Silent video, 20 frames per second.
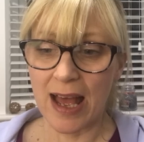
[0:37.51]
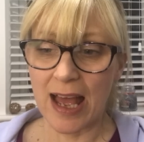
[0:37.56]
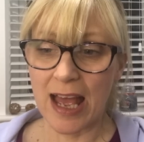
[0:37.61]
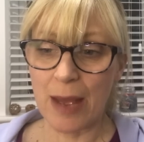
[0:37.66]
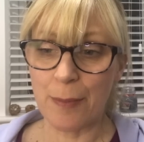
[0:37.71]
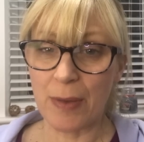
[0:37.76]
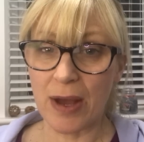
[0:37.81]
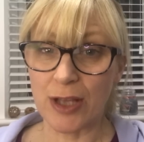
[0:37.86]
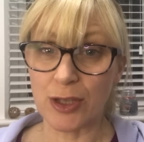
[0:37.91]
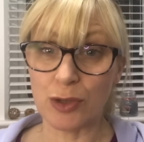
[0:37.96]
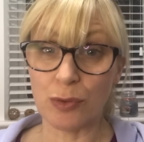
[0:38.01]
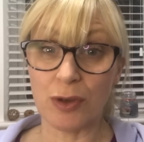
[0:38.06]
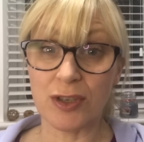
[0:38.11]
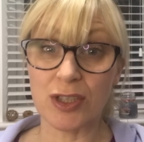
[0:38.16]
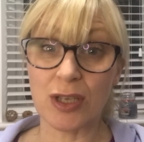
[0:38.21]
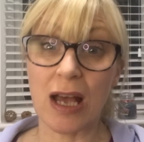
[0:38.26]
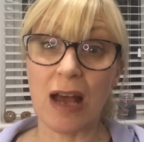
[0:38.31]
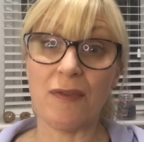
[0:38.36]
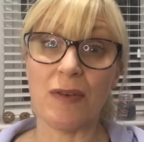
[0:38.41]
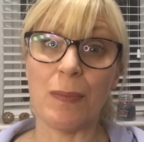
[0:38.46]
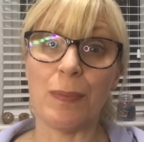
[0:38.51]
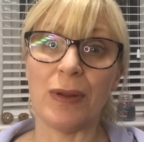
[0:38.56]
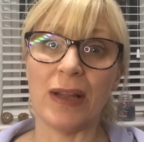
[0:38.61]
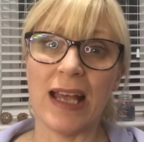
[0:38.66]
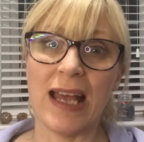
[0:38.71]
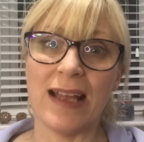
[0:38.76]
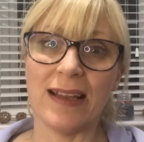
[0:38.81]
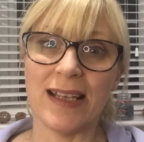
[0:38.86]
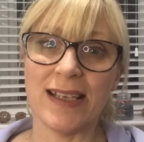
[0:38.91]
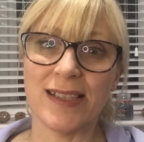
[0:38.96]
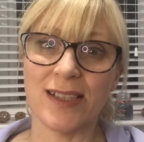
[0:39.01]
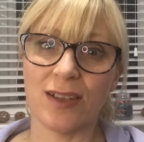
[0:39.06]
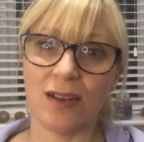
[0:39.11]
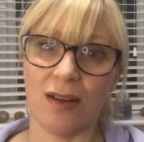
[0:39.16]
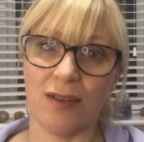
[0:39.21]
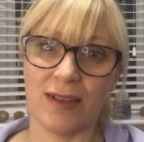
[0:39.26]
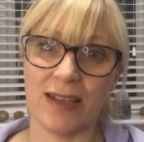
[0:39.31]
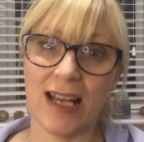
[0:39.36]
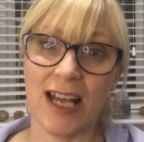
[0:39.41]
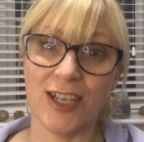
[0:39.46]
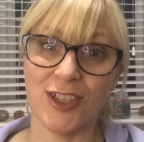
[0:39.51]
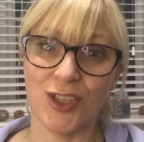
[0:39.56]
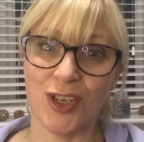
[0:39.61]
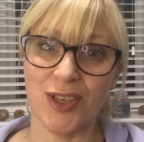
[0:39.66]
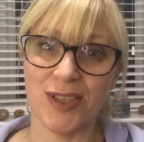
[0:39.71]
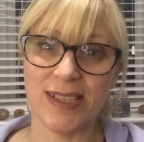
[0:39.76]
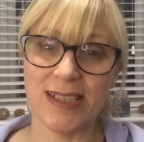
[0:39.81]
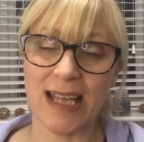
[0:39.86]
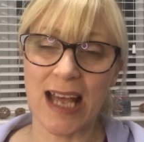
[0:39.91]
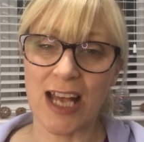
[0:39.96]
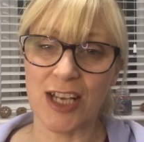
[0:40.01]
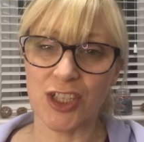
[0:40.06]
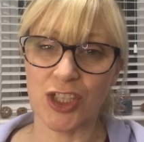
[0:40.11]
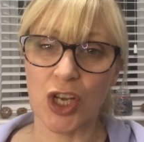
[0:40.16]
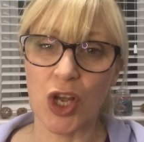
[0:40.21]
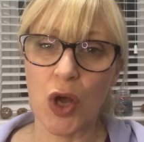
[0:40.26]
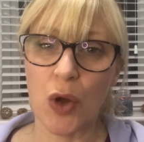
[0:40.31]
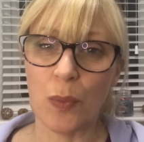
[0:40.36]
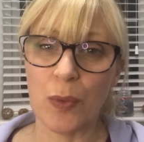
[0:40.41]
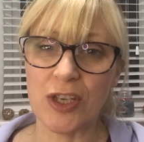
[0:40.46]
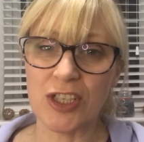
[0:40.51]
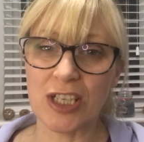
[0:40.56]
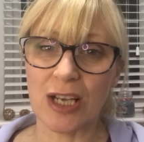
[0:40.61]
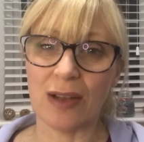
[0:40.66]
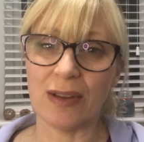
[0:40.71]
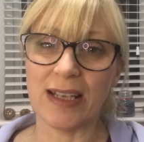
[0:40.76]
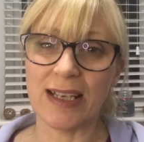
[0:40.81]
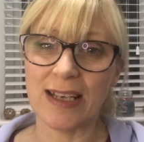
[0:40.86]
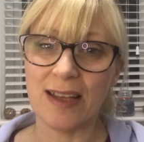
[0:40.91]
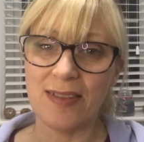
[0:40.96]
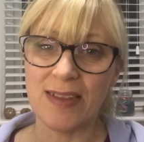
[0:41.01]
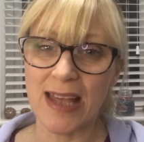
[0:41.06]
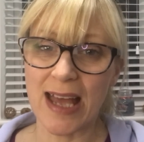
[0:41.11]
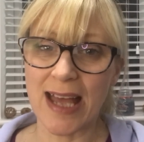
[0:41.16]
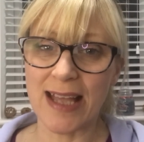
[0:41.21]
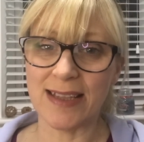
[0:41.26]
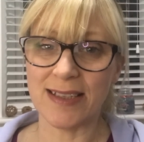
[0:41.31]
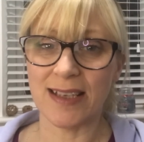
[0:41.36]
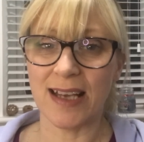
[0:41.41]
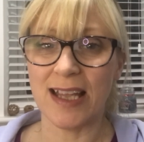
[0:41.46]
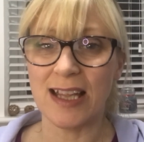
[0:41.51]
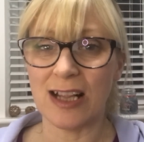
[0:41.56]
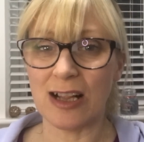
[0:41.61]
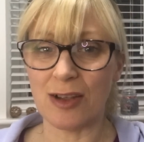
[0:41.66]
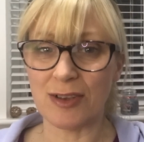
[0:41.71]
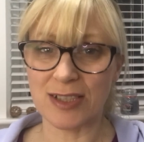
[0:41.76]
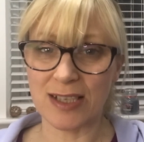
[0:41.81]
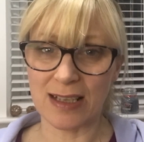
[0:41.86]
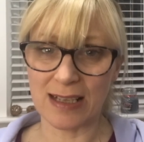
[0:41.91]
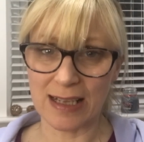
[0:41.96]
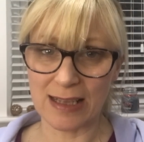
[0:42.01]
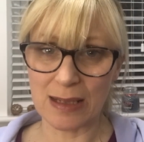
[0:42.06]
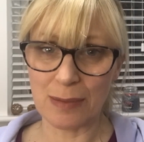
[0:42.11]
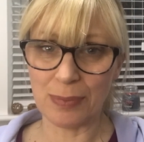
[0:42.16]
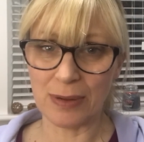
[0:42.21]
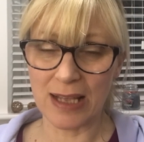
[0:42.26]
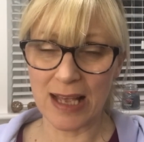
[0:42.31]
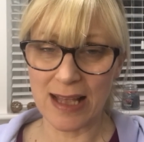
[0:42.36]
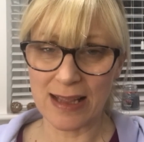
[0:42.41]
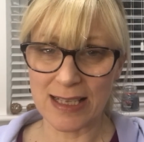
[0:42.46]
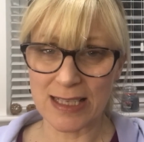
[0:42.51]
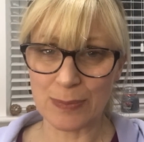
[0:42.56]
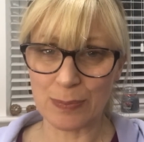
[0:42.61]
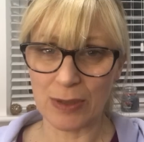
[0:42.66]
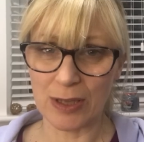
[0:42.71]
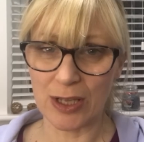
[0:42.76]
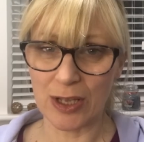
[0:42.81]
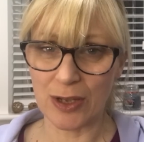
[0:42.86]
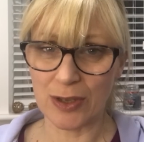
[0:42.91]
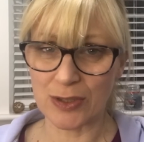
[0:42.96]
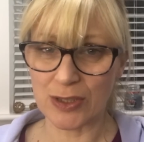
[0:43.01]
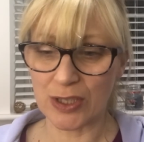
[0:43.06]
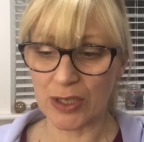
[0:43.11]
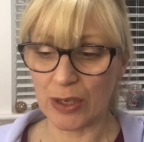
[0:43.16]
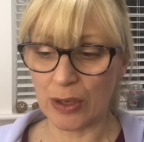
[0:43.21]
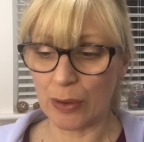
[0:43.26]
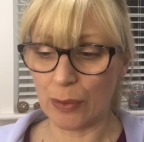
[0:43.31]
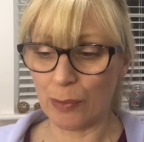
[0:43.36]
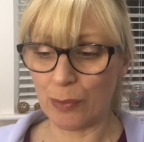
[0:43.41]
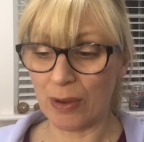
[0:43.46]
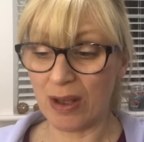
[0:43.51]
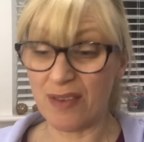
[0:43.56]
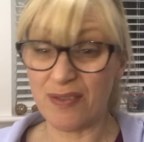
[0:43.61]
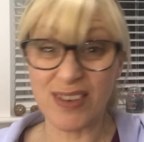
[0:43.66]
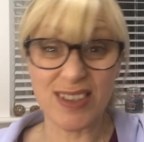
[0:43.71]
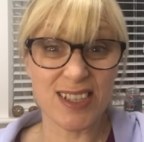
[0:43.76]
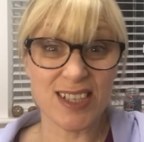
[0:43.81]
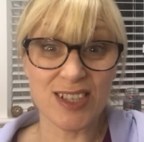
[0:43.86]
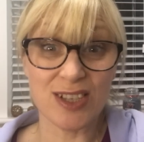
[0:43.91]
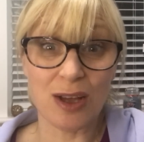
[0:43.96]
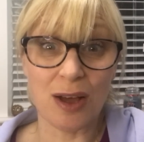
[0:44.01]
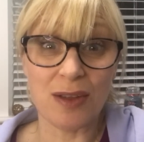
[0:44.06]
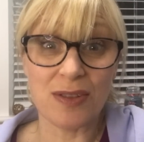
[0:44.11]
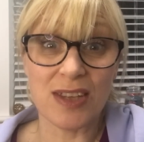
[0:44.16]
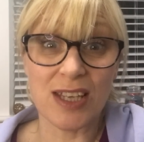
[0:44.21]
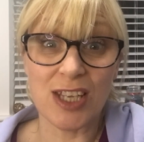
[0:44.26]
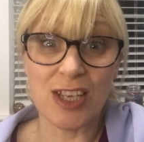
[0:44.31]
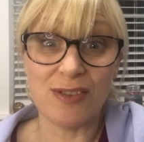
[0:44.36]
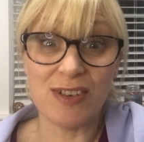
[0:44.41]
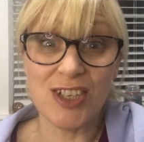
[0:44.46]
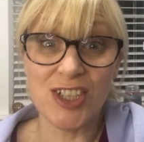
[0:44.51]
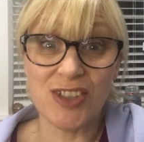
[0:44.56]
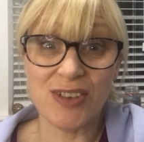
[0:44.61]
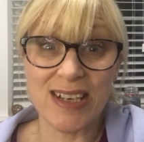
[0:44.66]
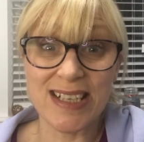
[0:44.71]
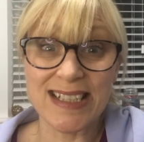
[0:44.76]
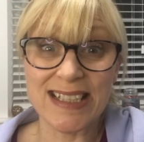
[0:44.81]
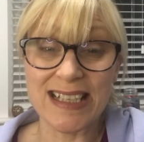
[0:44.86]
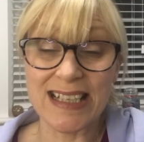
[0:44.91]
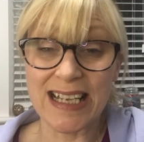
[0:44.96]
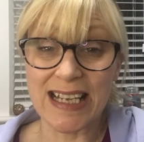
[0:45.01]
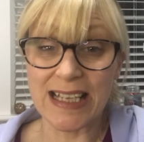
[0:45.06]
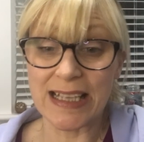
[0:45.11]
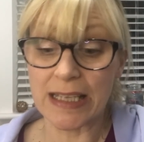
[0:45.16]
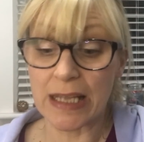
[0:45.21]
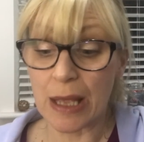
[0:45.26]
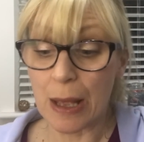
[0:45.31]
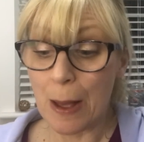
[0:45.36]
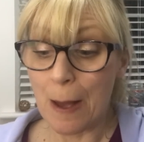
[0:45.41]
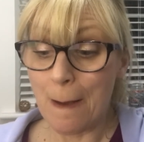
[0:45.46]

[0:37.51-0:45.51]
I do also have a playlist called Cash or Stash, which I'll link at the end, and I'll also link the playlist below too if it's the sort of thing you're interested in.